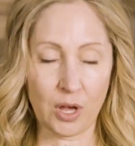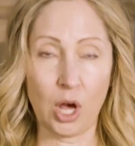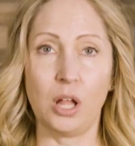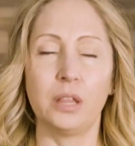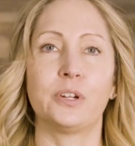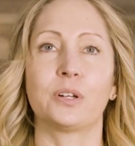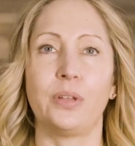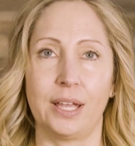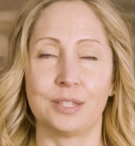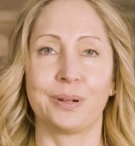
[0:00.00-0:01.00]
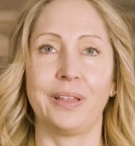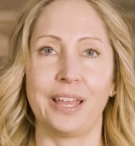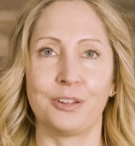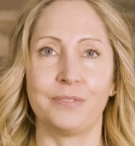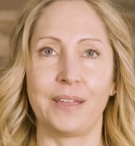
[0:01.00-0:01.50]
all of your clients were
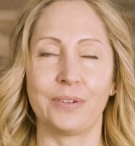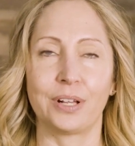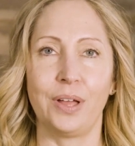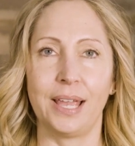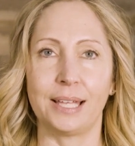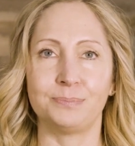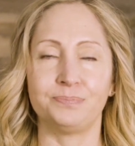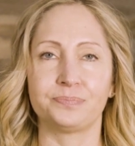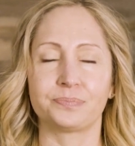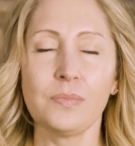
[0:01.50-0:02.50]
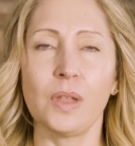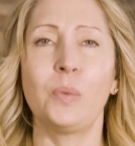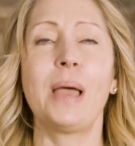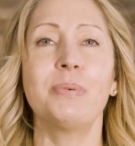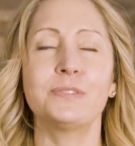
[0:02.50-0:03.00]
like your favorite client?
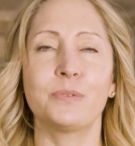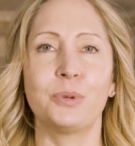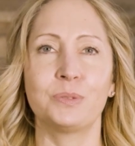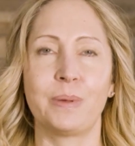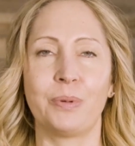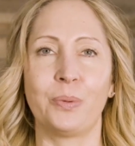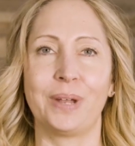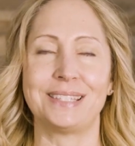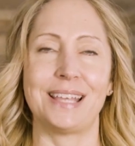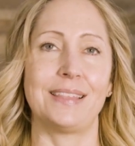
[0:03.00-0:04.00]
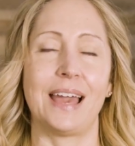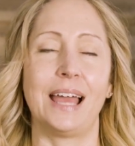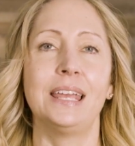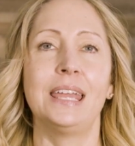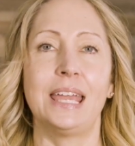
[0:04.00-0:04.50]
What happens for most people when I say
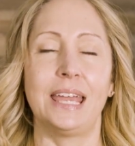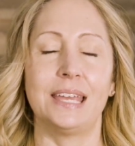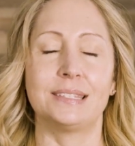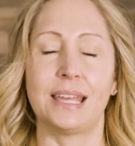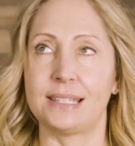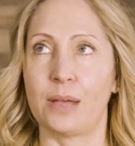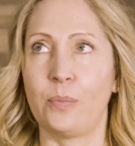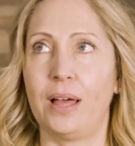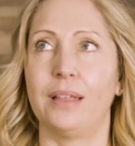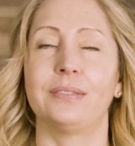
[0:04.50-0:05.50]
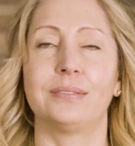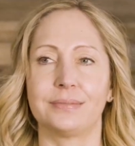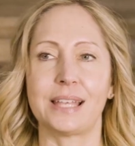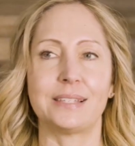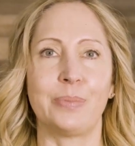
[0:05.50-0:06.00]
that is they say, well,
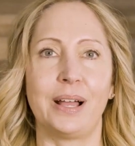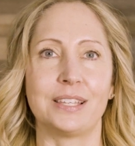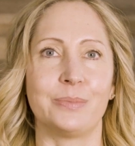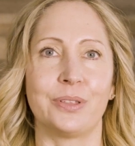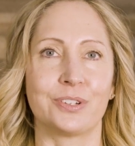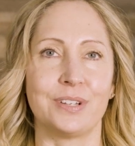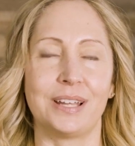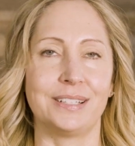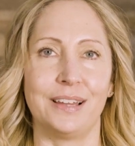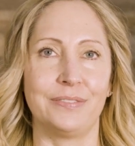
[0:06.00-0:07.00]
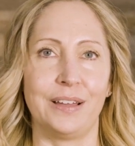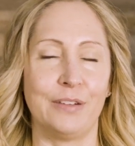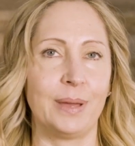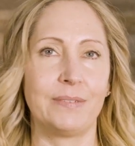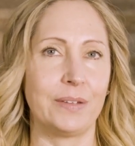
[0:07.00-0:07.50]
that's not possible. There's not enough
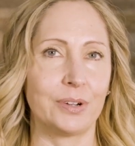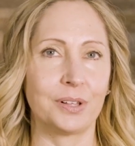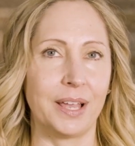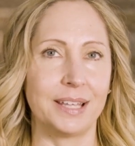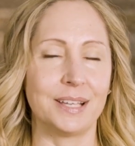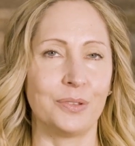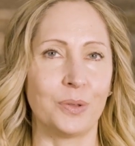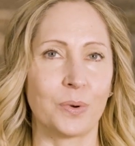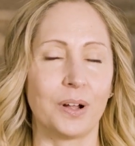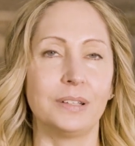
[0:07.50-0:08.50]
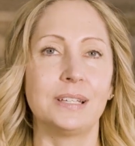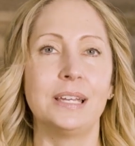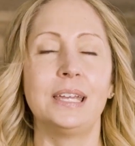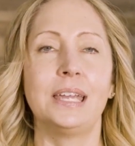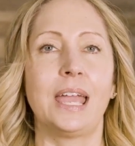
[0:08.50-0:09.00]
of my favorite clients out in the world.
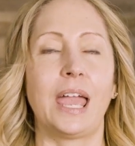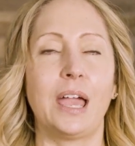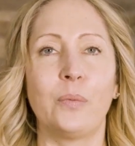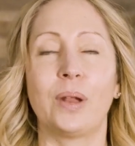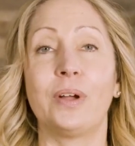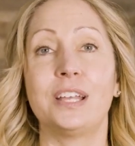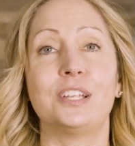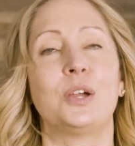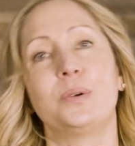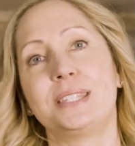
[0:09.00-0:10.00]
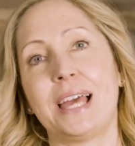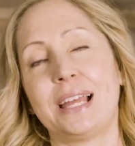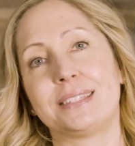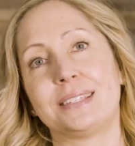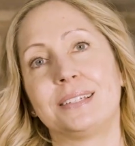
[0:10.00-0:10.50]
And what I want you to know is
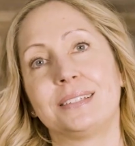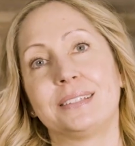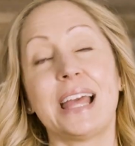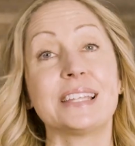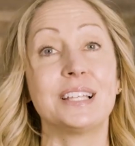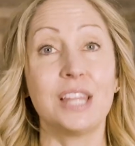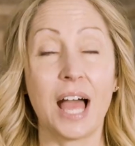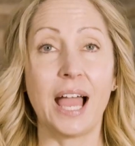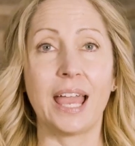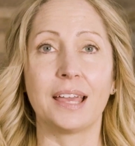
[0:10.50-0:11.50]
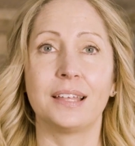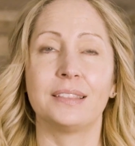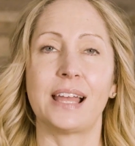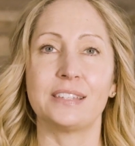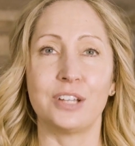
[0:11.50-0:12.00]
that's a lie.
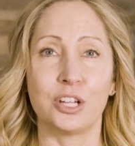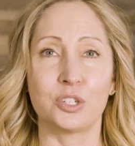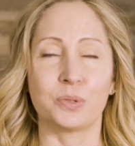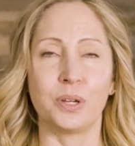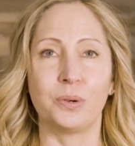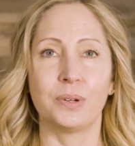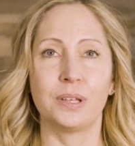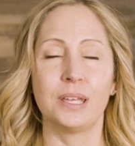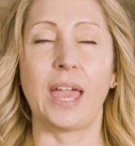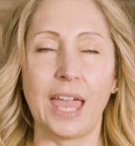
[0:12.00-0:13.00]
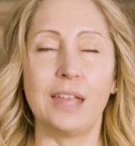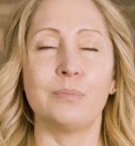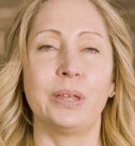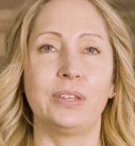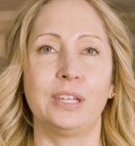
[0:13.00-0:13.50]
That's not true.
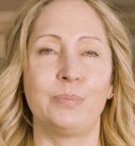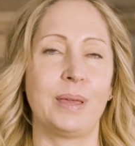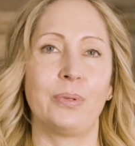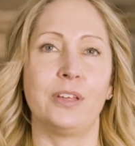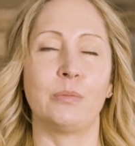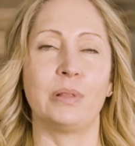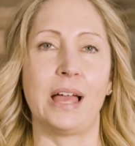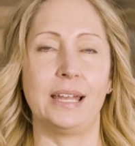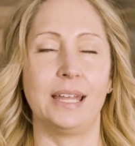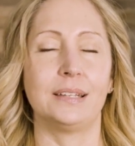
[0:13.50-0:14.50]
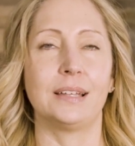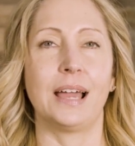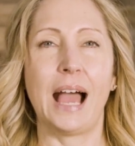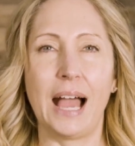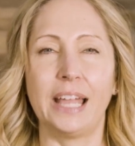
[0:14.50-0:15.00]
8 billion people on the planet.
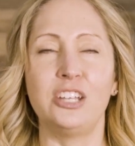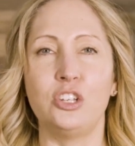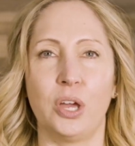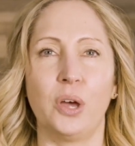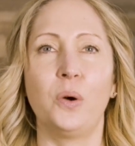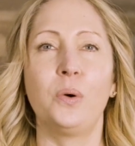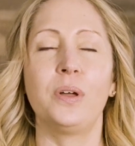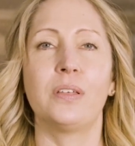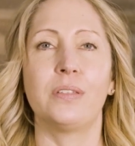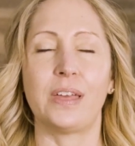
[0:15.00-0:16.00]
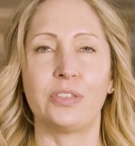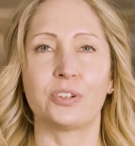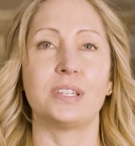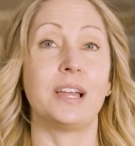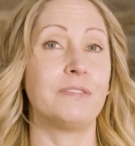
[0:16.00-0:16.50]
I know that
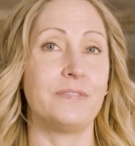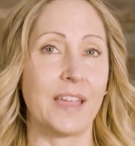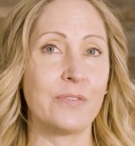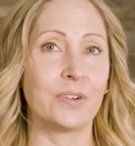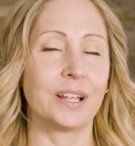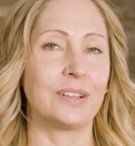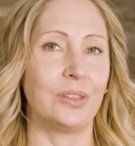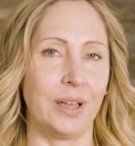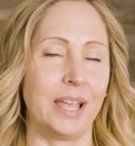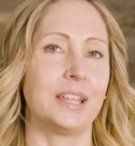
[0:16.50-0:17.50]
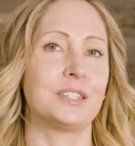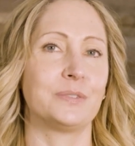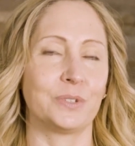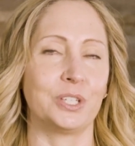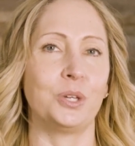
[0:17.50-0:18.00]
there's enough favorite clients
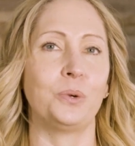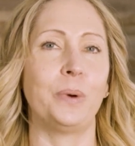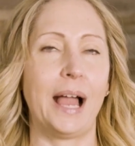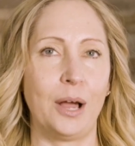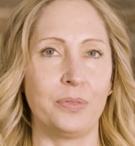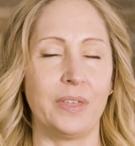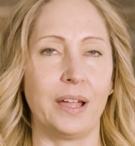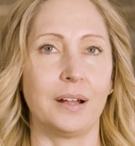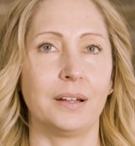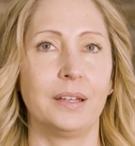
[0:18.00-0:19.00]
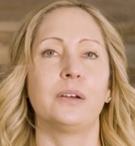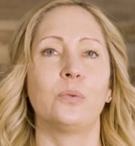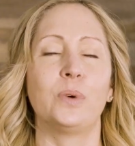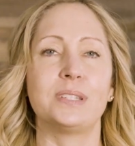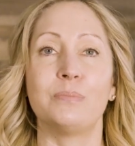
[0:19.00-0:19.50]
for you out there.
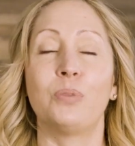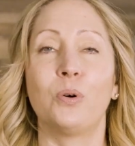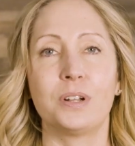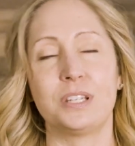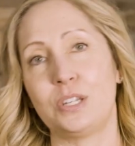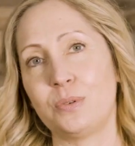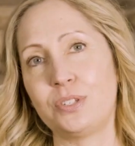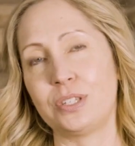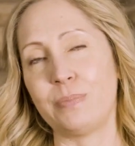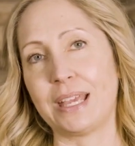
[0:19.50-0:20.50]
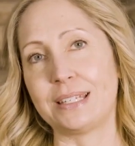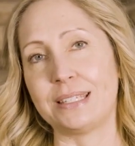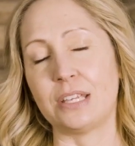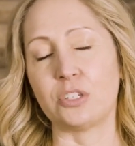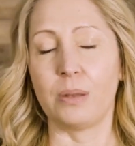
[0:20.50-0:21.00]
What's important to do is just make a
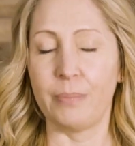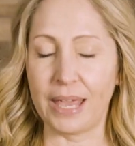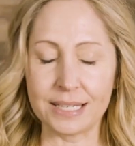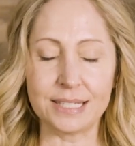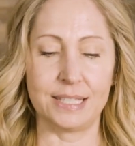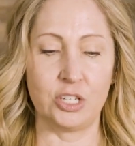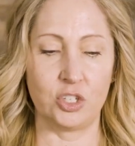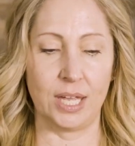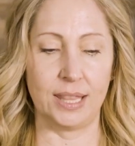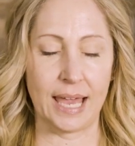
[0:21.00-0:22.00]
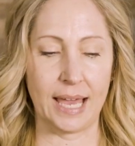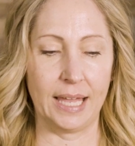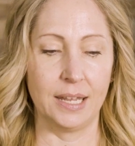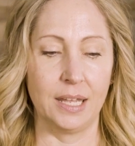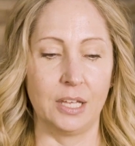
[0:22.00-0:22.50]
decision. Make a decision
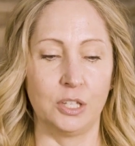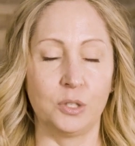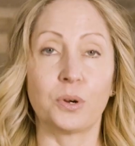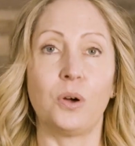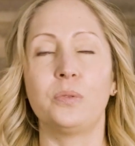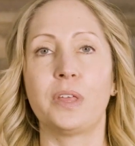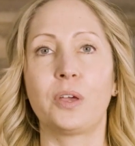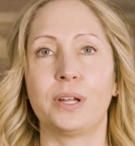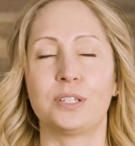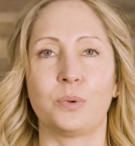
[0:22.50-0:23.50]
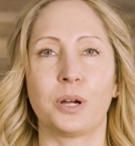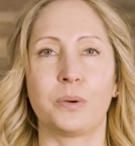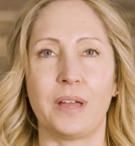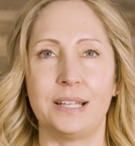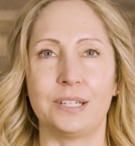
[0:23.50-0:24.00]
that you're only going to work
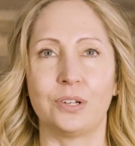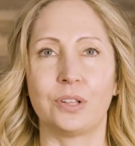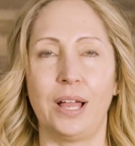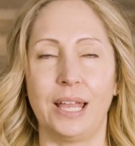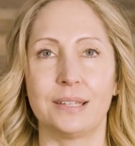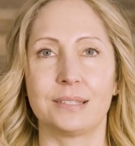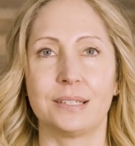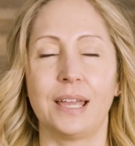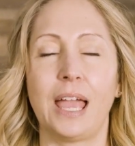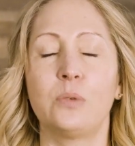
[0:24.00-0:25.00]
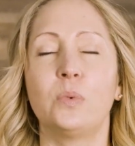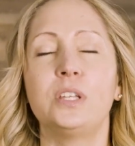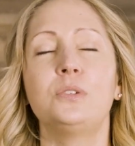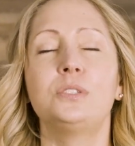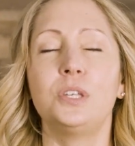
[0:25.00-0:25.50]
with ideal clients. And
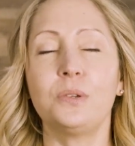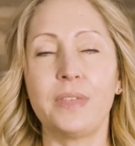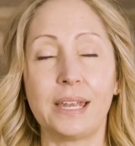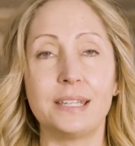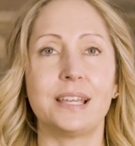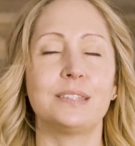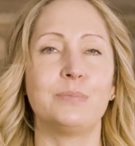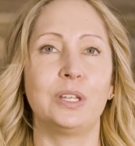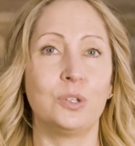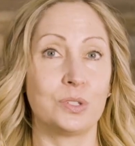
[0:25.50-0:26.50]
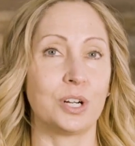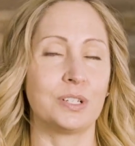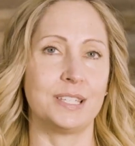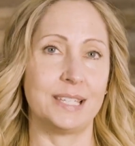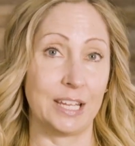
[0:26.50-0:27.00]
when you do that, it does mean you
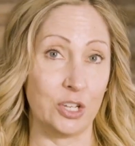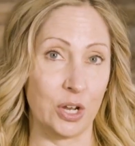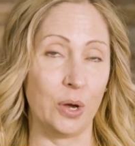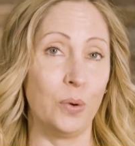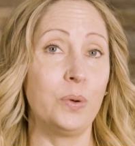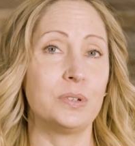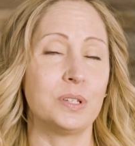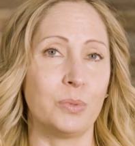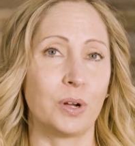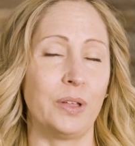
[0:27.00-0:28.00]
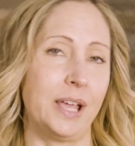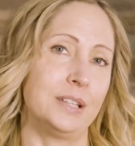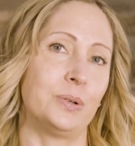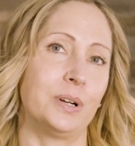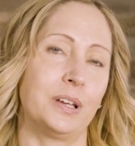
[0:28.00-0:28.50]
start to say no to more
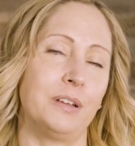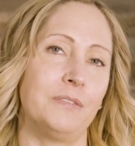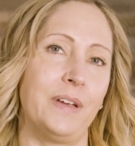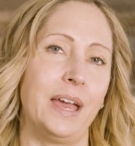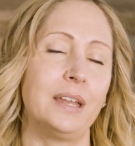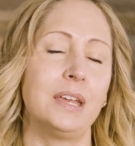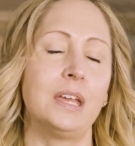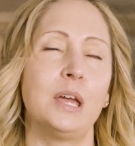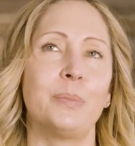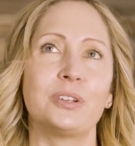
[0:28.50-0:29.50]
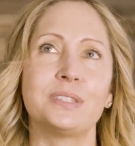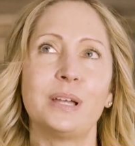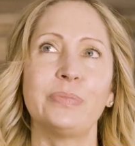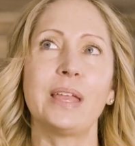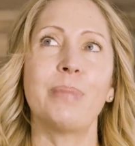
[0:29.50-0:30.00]
clients who aren't a good fit. But there's
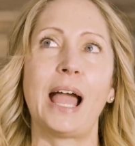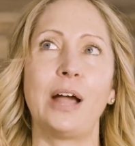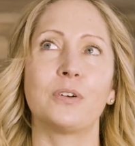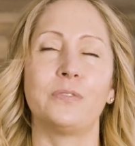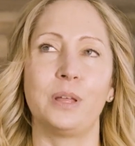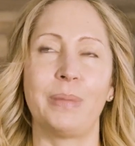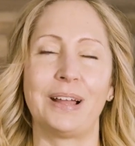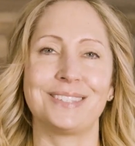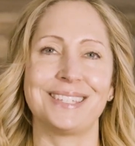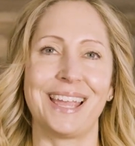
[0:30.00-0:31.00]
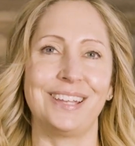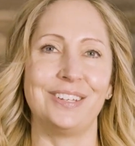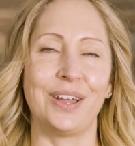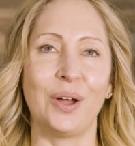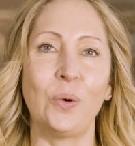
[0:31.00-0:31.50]
something powerful about
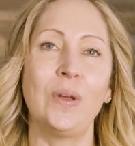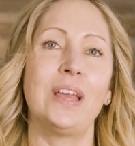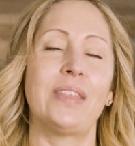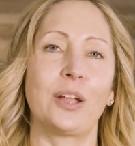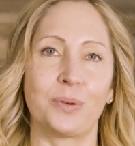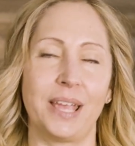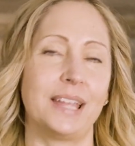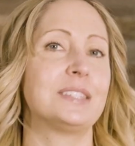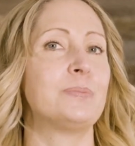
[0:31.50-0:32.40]
saying no that creates